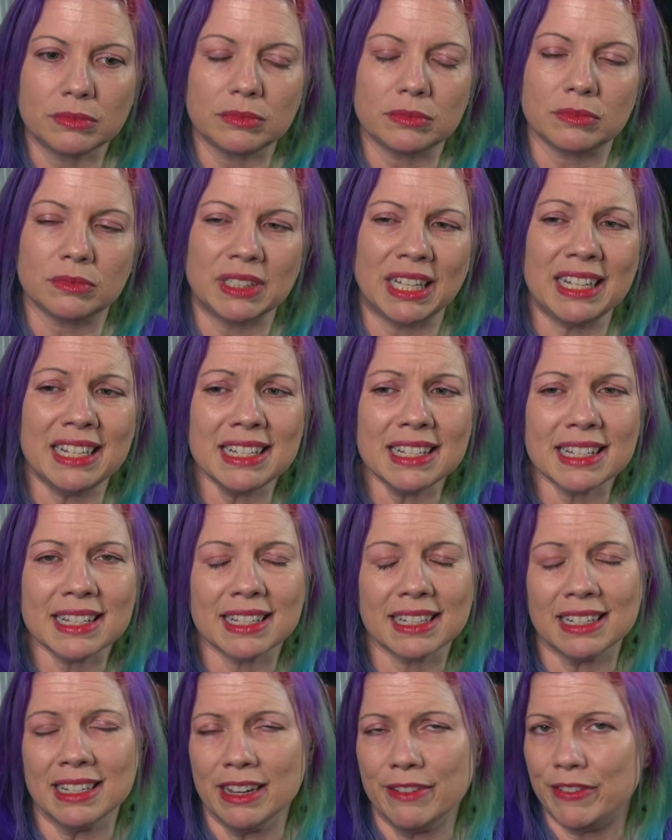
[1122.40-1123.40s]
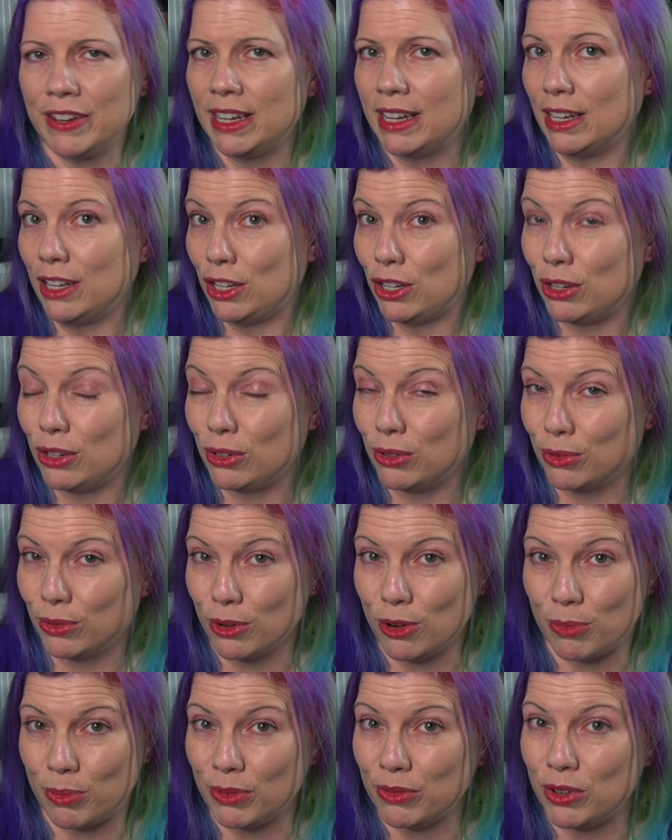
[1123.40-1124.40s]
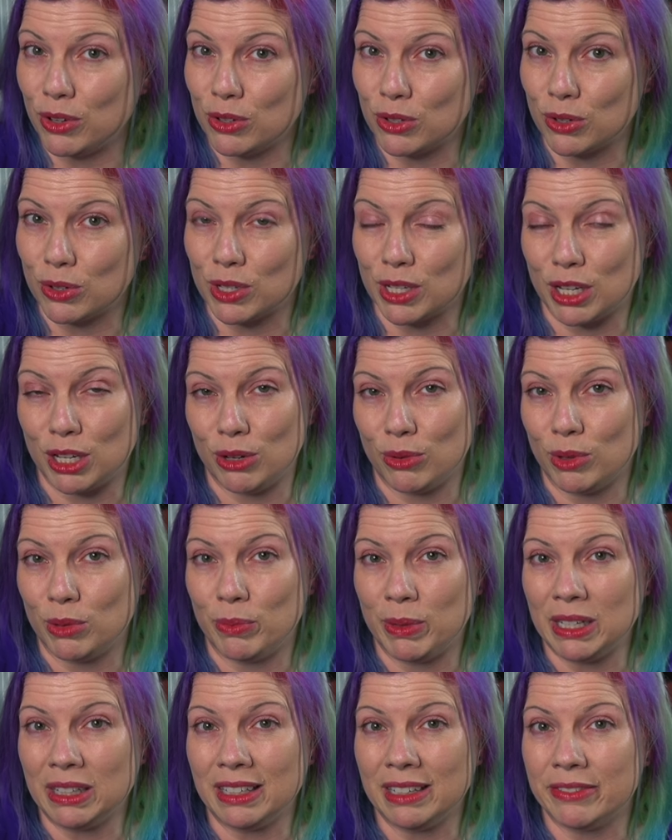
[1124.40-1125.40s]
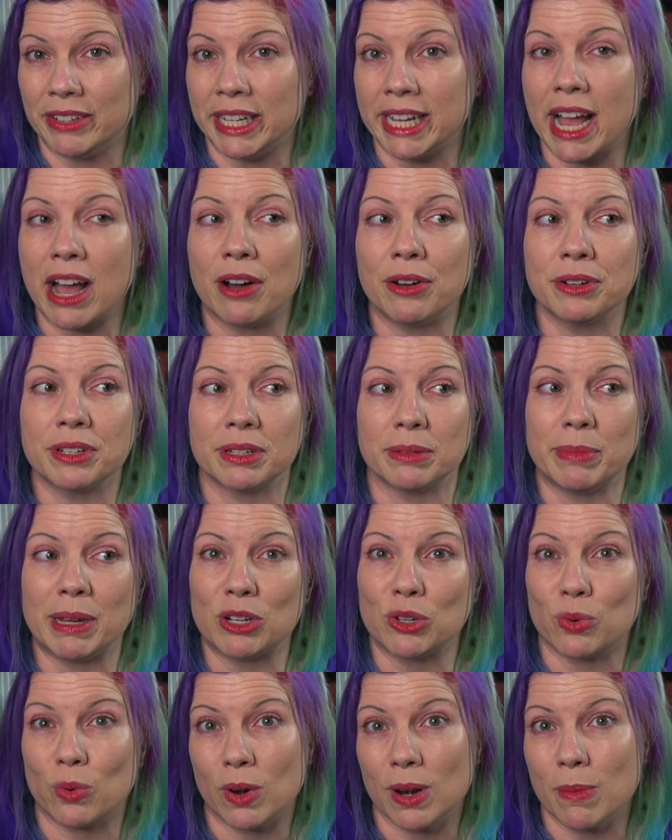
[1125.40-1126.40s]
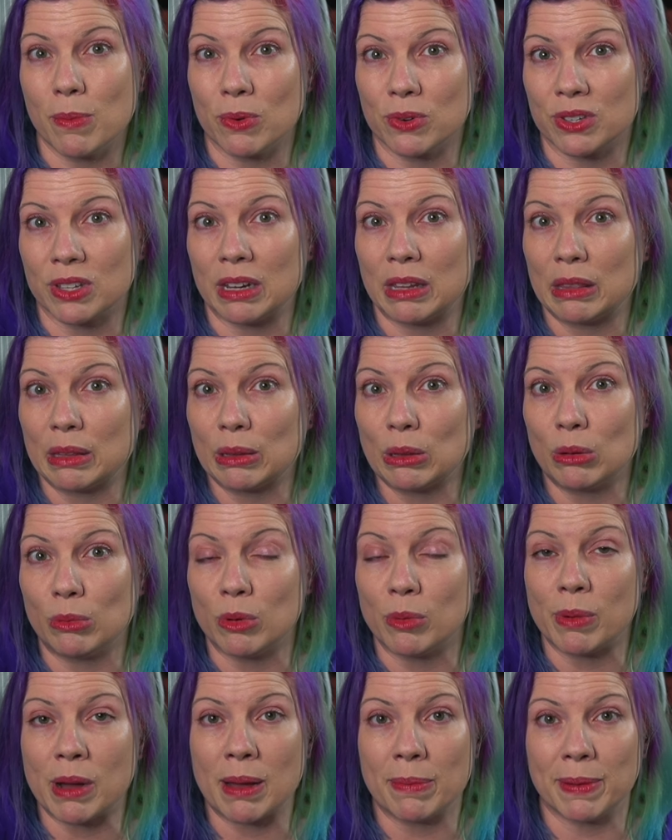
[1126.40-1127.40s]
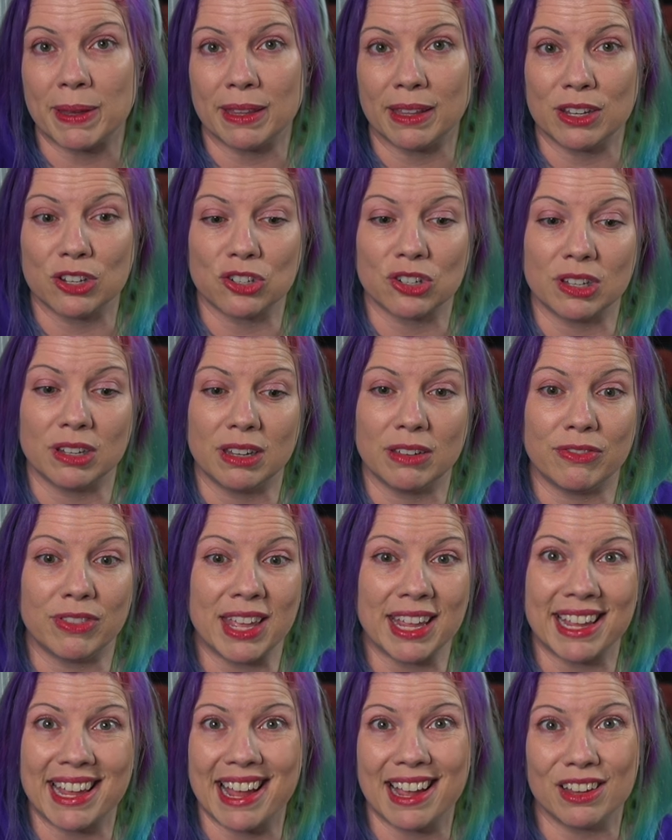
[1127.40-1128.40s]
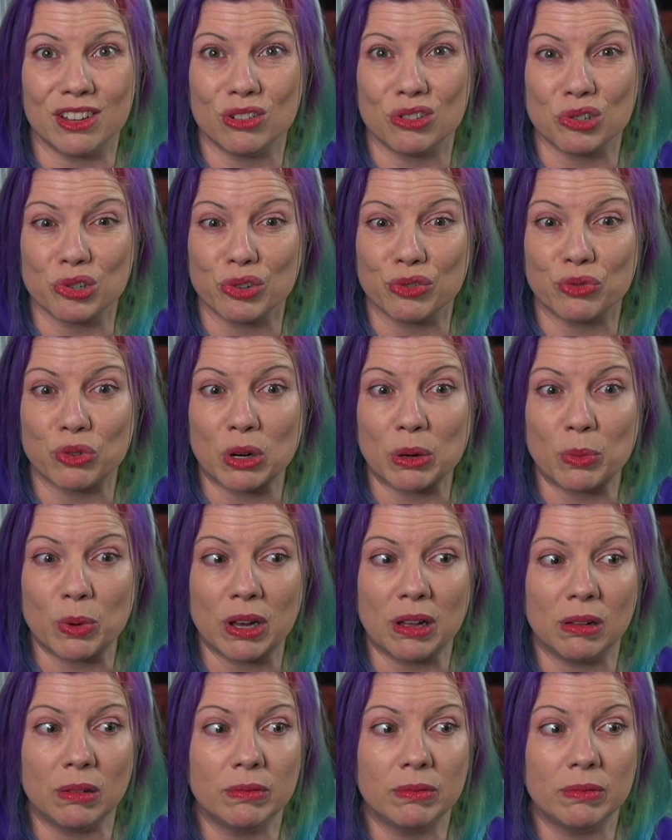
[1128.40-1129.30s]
Now, this is a significant group of users that you would be leaving out, about 20% of the global population, if they can't use your form well.